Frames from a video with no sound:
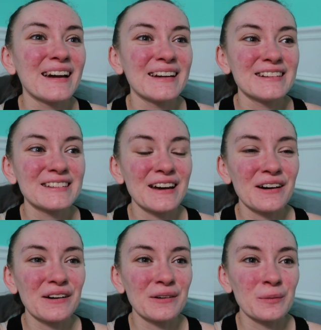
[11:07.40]
and
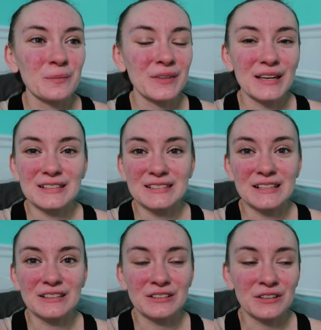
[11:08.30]
um, like,
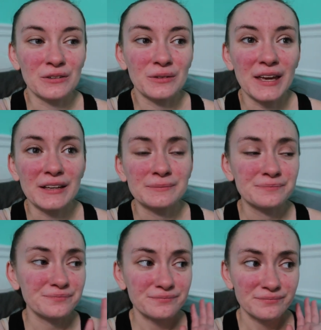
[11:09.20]
you know, like
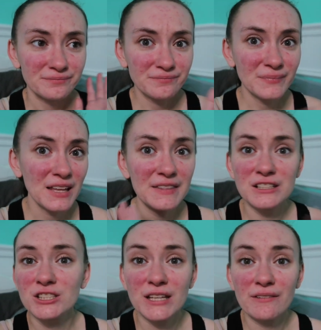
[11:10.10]

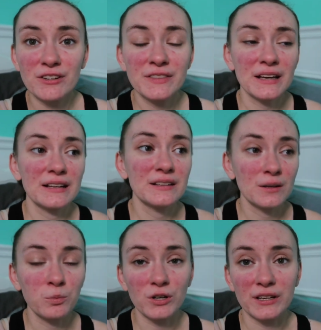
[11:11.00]
that just everything
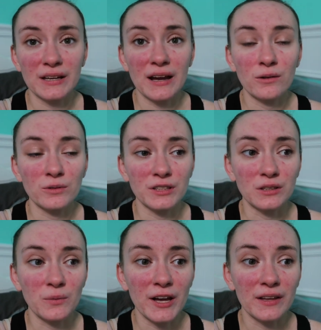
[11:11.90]
ended up working out
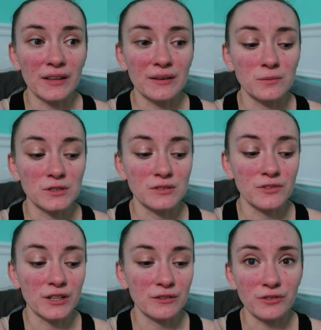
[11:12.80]
really well and was
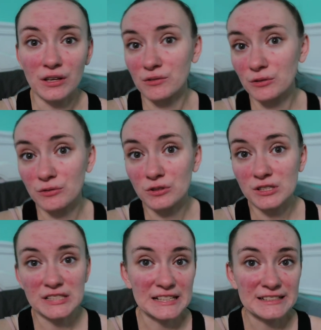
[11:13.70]
very
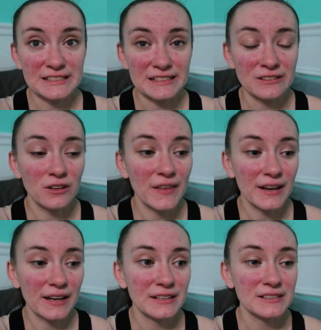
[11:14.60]
flavorful and tasty and all
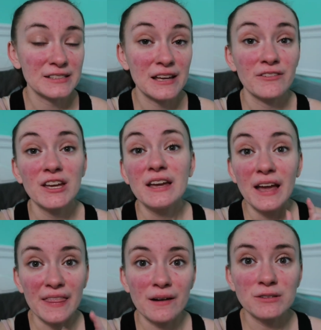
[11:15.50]
that kind of stuff
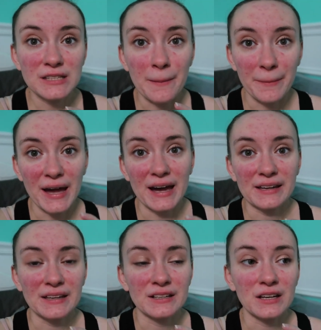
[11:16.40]
and that was that
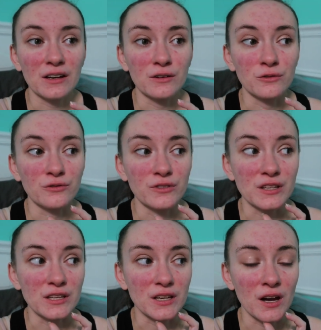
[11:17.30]
packet of
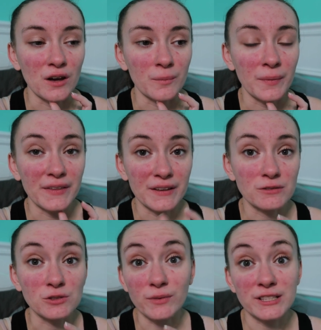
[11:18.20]
the um,
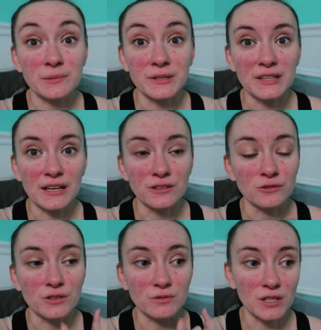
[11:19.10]
that was the recipe that i
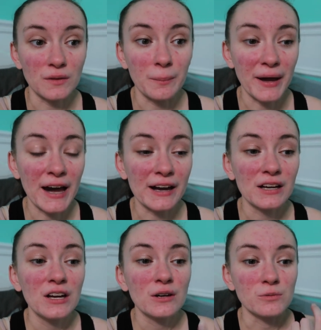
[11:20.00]
used that was on the
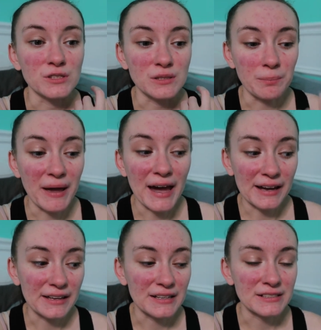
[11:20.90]
back was the
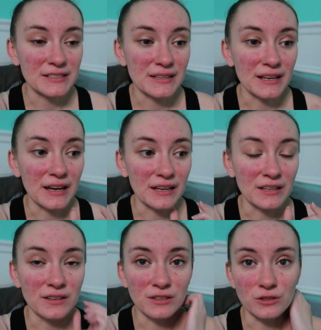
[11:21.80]
packet that i
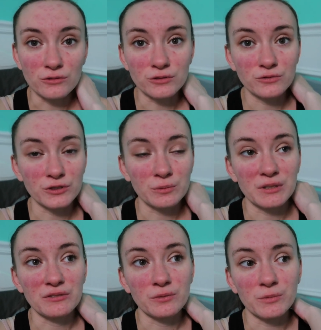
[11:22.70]
used for the
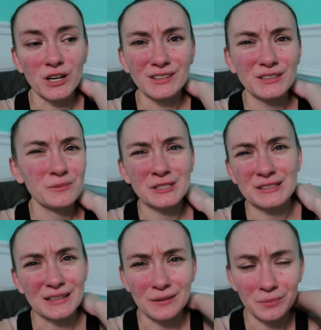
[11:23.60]
beef and broccoli it
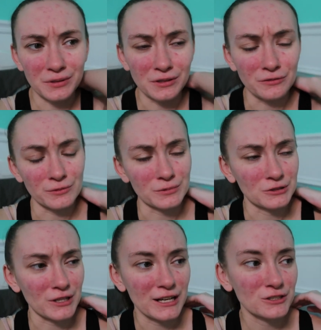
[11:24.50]
wasn't like completely from
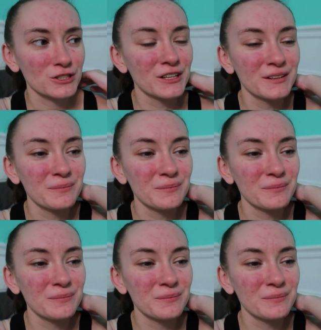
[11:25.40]
scratch